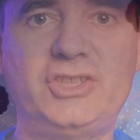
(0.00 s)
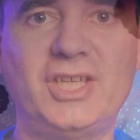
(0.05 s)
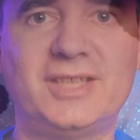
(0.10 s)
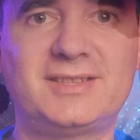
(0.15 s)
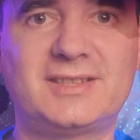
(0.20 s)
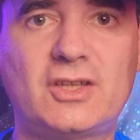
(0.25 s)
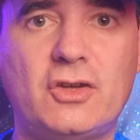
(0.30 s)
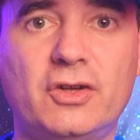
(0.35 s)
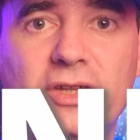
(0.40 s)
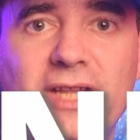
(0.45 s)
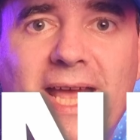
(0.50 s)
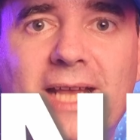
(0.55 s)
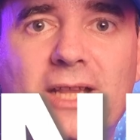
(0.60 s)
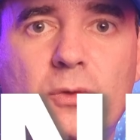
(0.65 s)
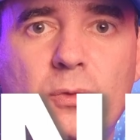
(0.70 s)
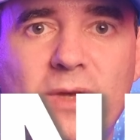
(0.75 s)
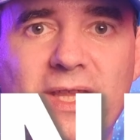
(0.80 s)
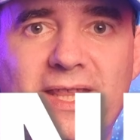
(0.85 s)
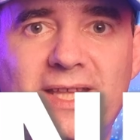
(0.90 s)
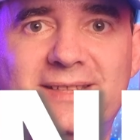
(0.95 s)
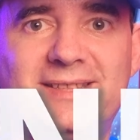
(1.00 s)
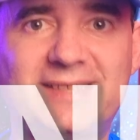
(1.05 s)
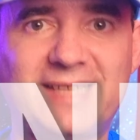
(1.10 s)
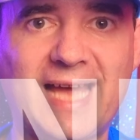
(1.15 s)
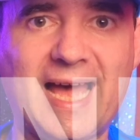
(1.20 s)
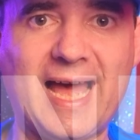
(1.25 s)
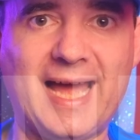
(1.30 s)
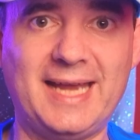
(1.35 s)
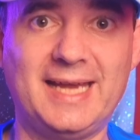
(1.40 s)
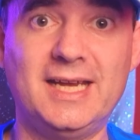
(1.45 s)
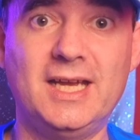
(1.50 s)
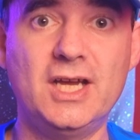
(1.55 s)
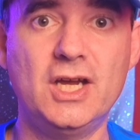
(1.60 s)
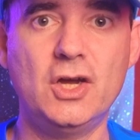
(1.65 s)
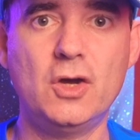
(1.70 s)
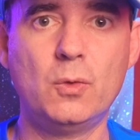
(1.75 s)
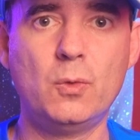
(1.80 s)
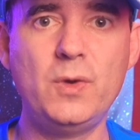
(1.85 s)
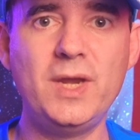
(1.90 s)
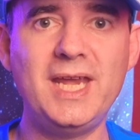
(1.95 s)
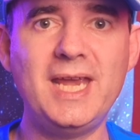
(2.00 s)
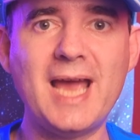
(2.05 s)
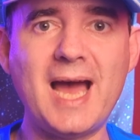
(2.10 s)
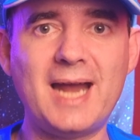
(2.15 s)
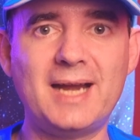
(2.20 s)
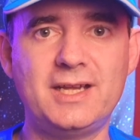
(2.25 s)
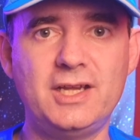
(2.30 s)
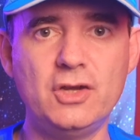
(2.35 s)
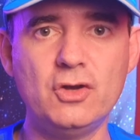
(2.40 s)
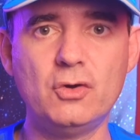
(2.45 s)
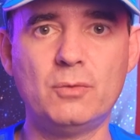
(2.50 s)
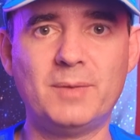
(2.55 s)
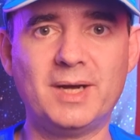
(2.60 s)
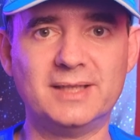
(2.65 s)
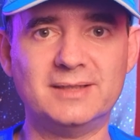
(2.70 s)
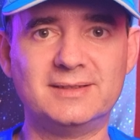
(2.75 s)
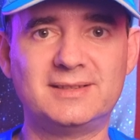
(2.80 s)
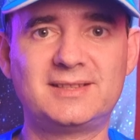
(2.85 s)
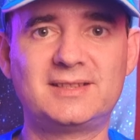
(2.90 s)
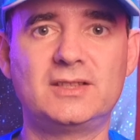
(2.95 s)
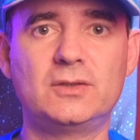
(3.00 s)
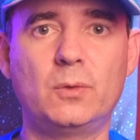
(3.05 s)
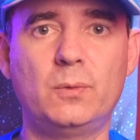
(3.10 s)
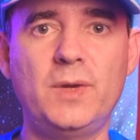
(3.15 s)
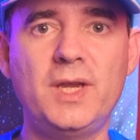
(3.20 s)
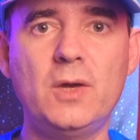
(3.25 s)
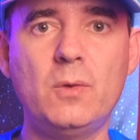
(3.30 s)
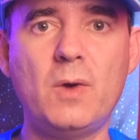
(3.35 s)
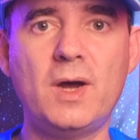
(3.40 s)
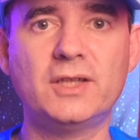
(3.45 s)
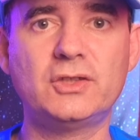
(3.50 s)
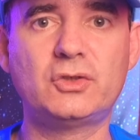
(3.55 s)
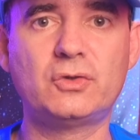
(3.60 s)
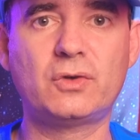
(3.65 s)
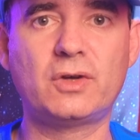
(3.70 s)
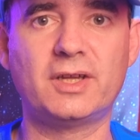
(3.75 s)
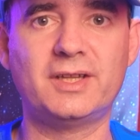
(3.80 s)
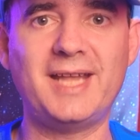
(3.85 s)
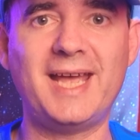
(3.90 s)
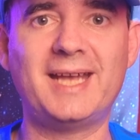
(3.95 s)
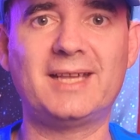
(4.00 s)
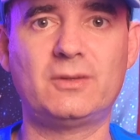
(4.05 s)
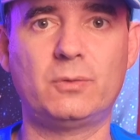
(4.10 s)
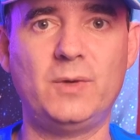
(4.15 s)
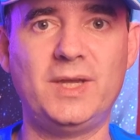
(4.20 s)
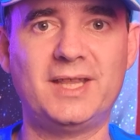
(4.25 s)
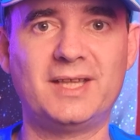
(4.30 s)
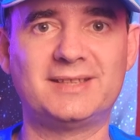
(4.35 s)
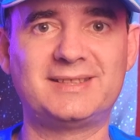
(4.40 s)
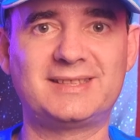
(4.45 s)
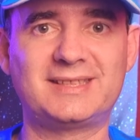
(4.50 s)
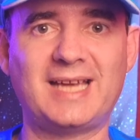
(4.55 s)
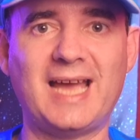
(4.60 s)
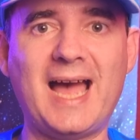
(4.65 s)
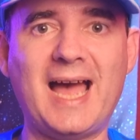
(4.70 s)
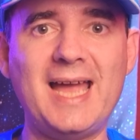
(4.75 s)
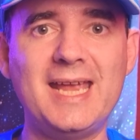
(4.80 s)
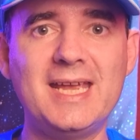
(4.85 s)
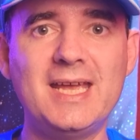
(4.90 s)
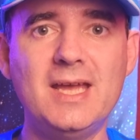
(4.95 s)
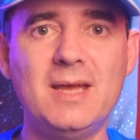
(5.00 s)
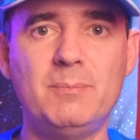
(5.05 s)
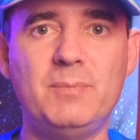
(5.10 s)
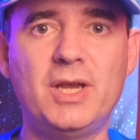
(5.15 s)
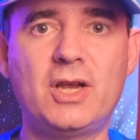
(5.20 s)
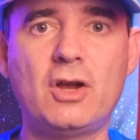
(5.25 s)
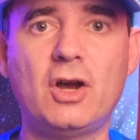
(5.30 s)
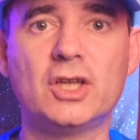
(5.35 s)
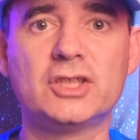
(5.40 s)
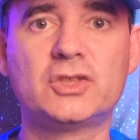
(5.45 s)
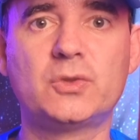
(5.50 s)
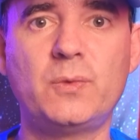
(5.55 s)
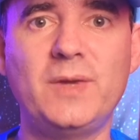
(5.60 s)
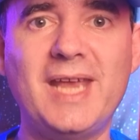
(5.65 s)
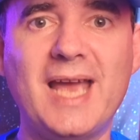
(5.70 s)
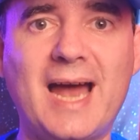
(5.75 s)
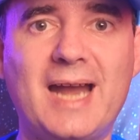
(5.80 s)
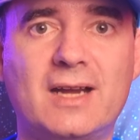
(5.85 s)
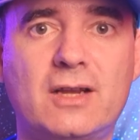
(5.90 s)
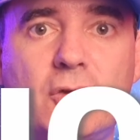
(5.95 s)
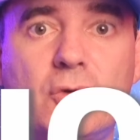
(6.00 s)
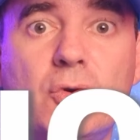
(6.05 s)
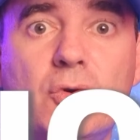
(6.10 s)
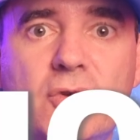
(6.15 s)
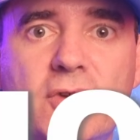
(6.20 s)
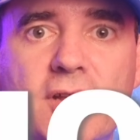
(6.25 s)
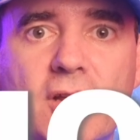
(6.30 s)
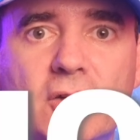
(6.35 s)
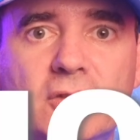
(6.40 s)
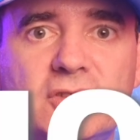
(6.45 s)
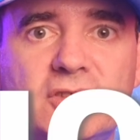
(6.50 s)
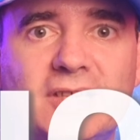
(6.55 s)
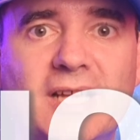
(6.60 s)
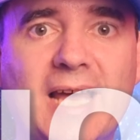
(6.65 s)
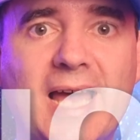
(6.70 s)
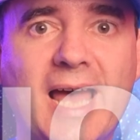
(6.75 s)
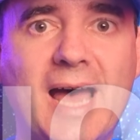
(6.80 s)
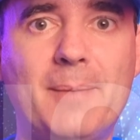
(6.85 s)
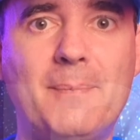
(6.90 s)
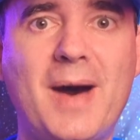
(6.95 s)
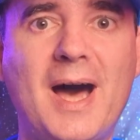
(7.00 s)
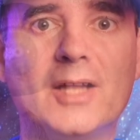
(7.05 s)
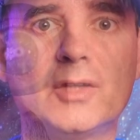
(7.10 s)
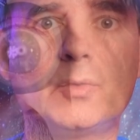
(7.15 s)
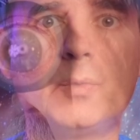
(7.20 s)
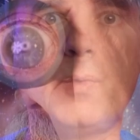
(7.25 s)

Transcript: Just connect with the sky. We are humans. We want to connect with the sky because we are curious about